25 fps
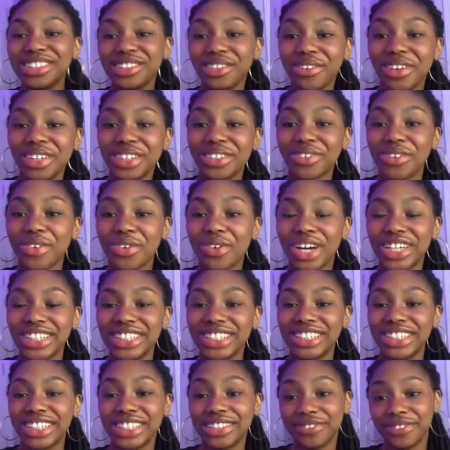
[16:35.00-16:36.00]
much for watching
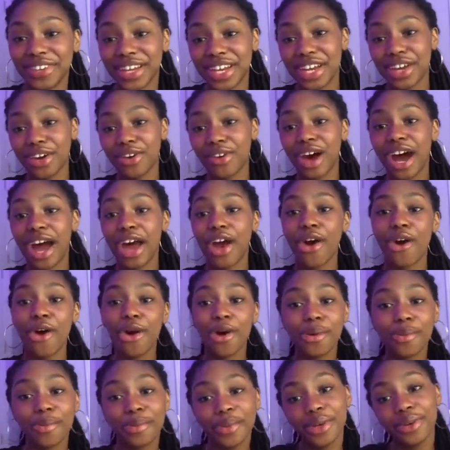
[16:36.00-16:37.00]
this video. I hope
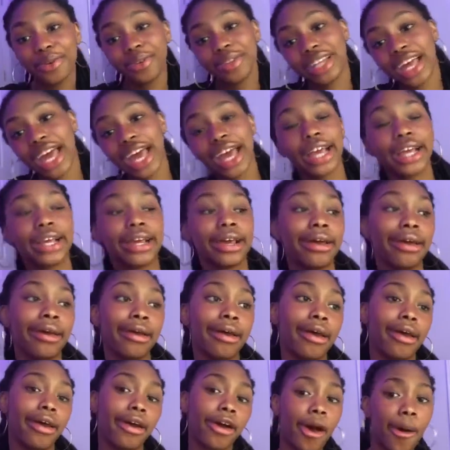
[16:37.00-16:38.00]
you like,
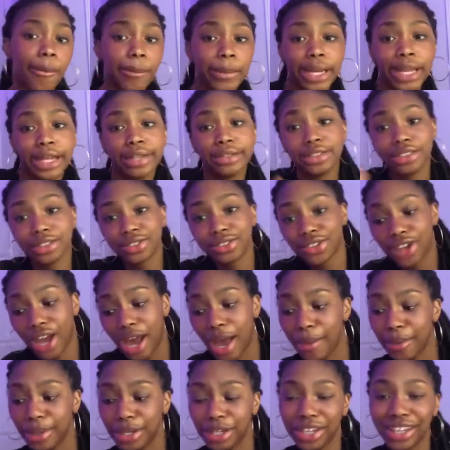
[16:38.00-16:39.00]
comment, and subscribe,
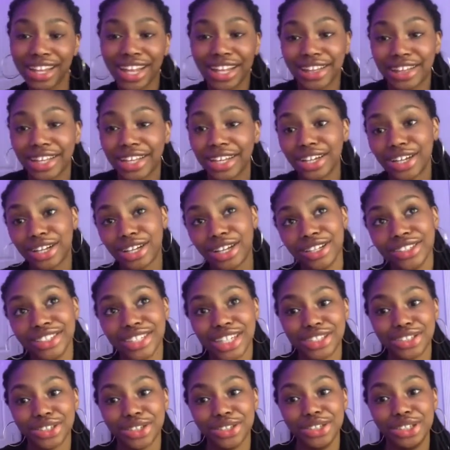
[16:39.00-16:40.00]
and you like the clothes I
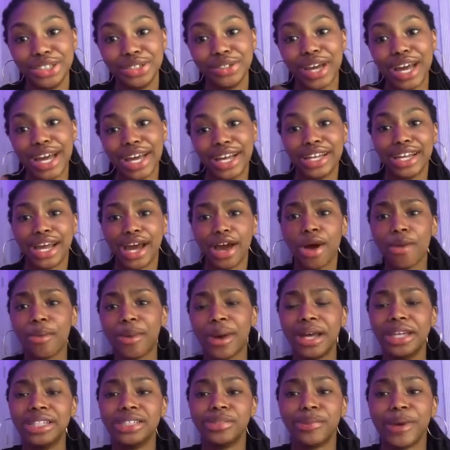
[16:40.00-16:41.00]
showed you, and I hope I
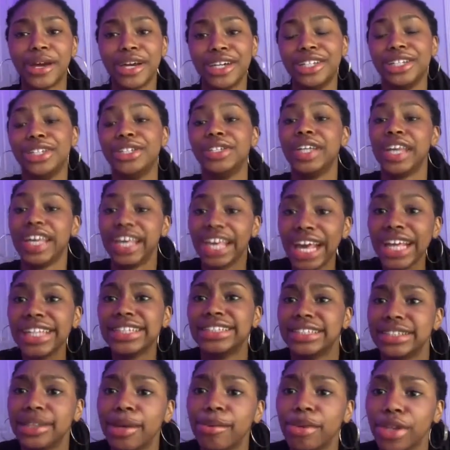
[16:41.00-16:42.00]
inspired you to get
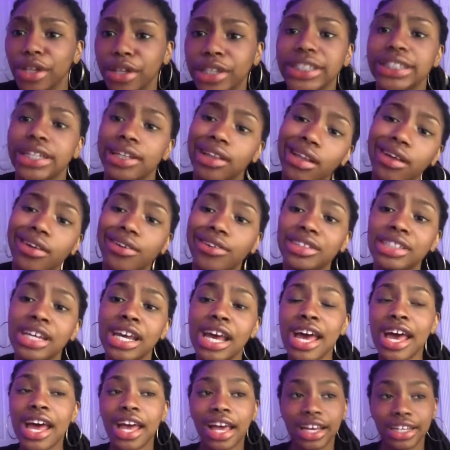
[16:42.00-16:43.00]
some of those clothes,
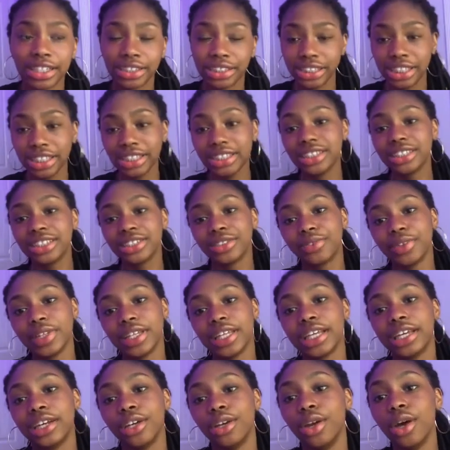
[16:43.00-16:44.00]
because Shein's a really
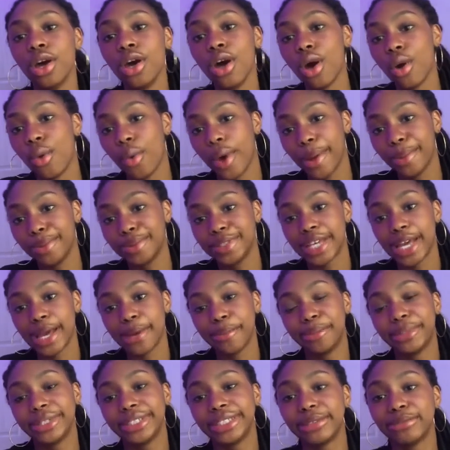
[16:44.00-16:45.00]
good website,
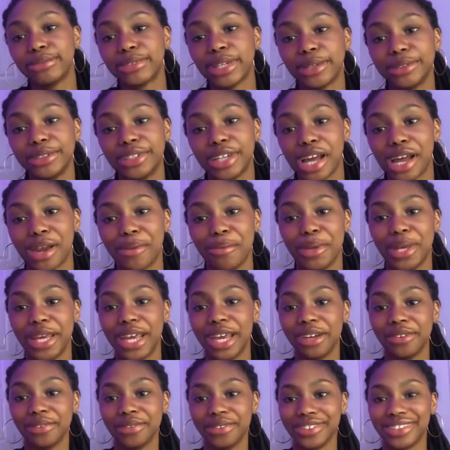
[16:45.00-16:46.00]
but sometimes you gotta be
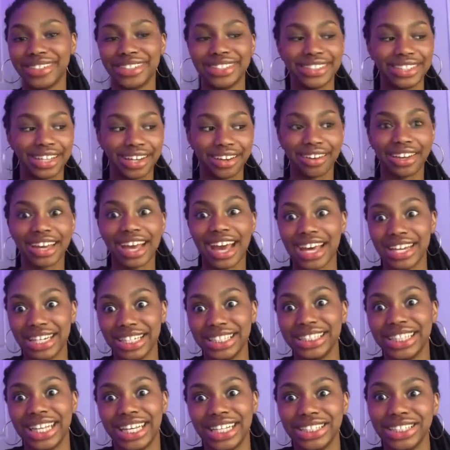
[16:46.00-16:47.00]
careful because they're kind of
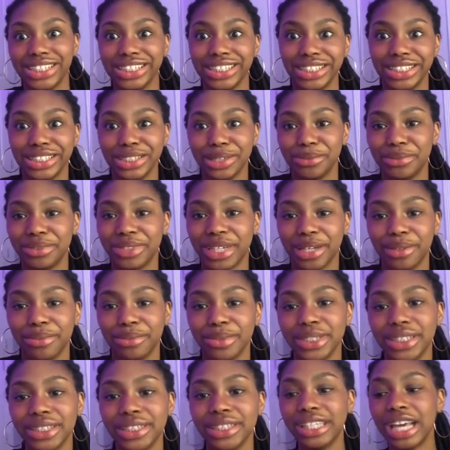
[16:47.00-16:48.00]
sketchy sometimes.
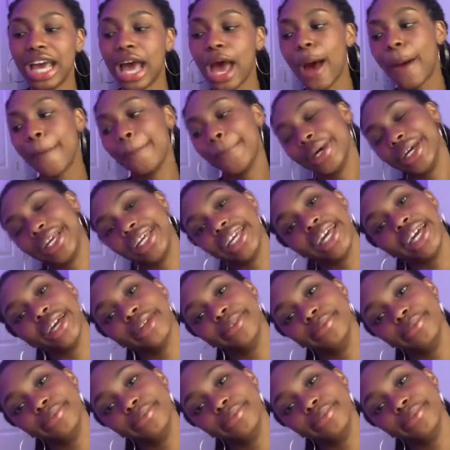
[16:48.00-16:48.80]
But yeah,